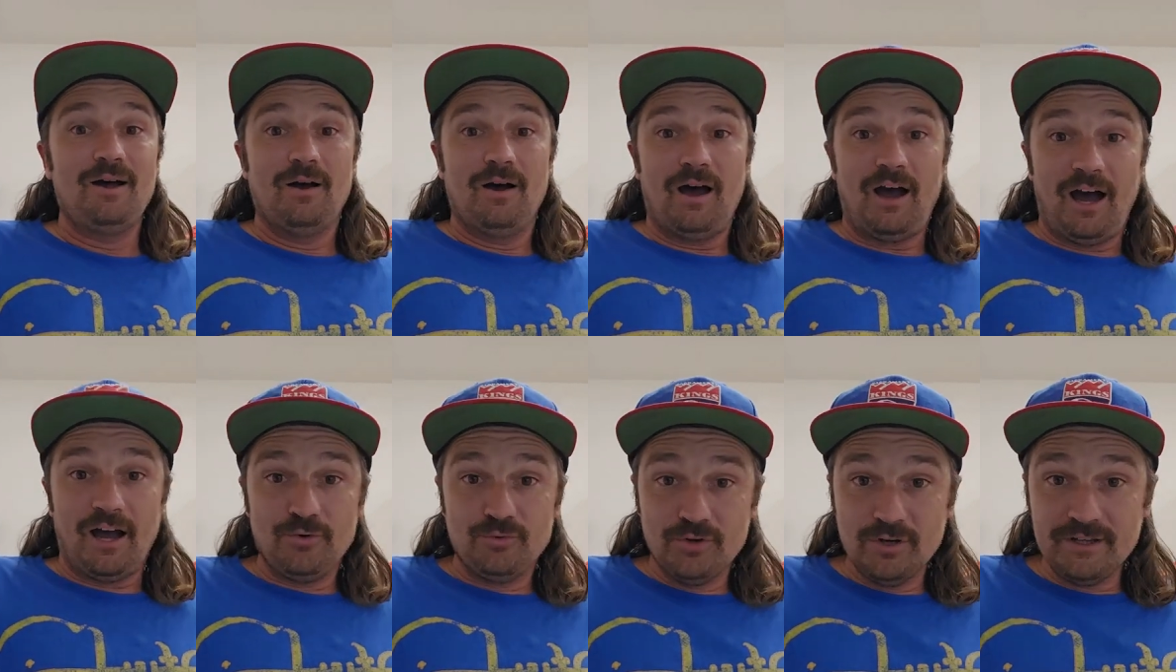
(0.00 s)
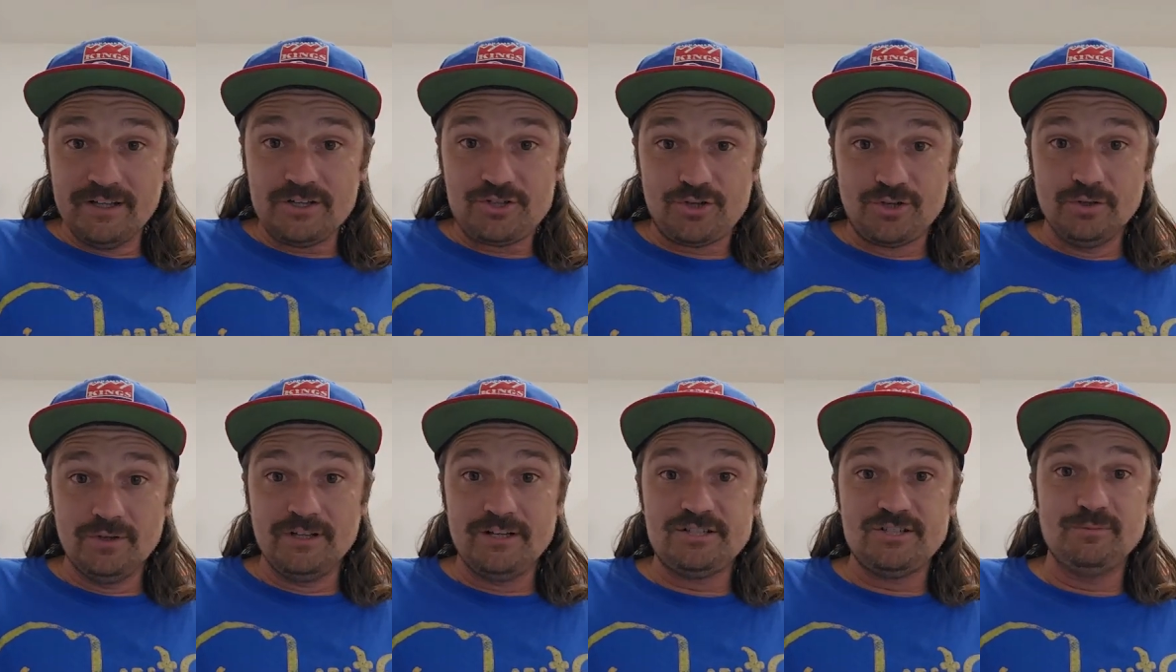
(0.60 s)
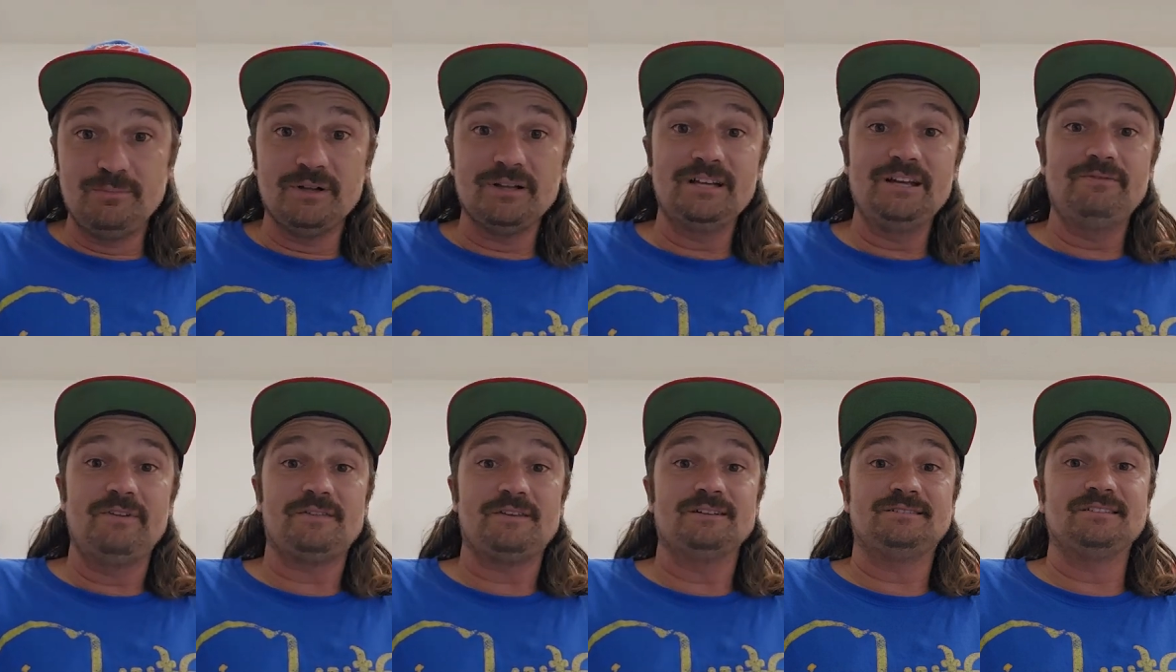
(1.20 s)
I really, truly do believe
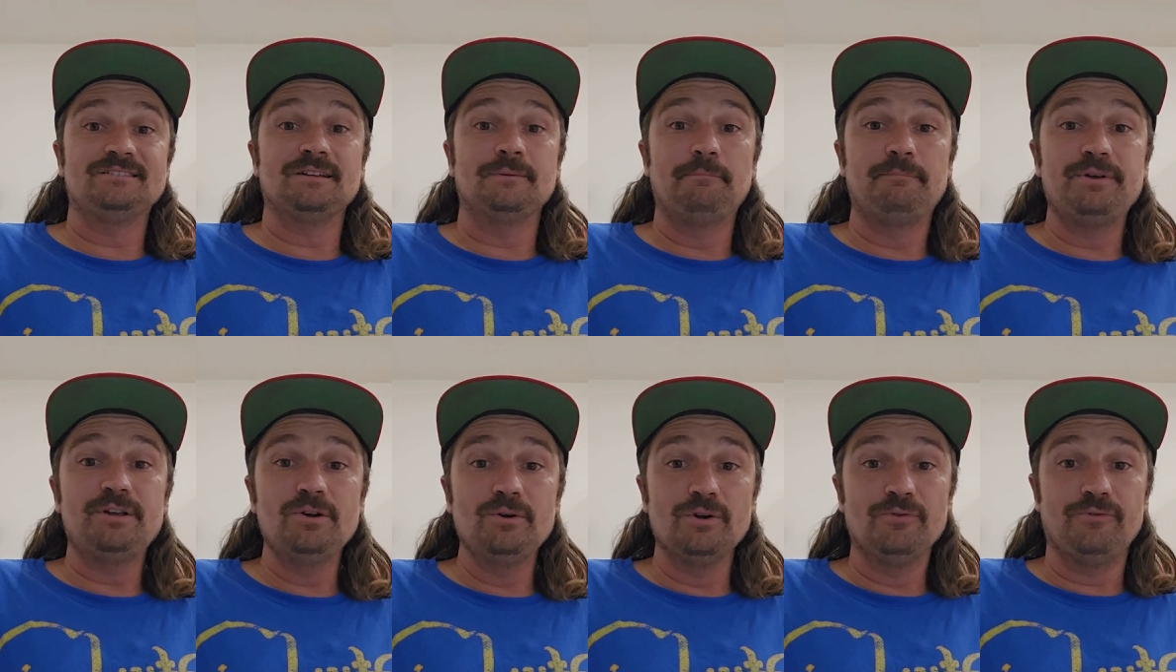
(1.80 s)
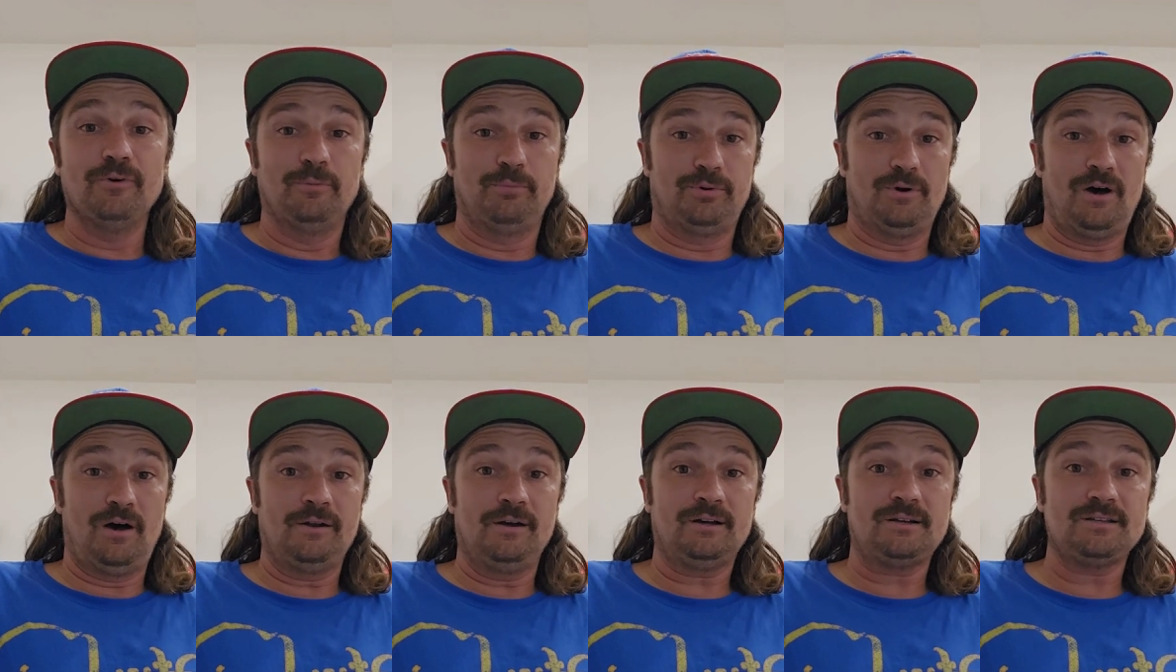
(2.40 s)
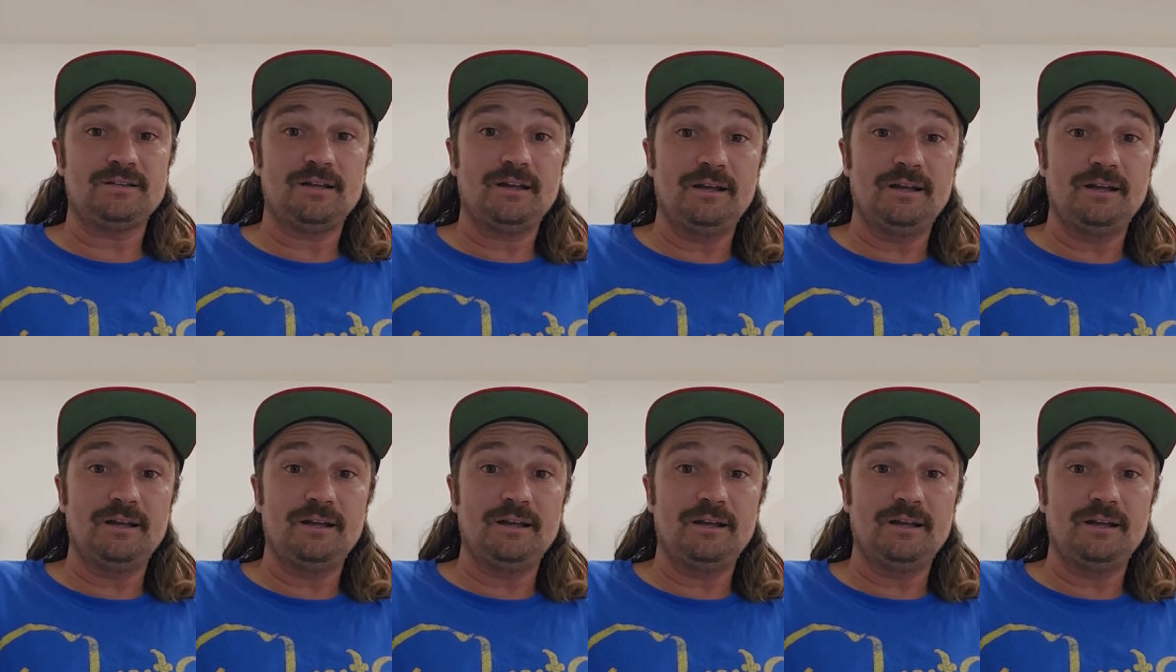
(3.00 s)
that this is a beautiful product.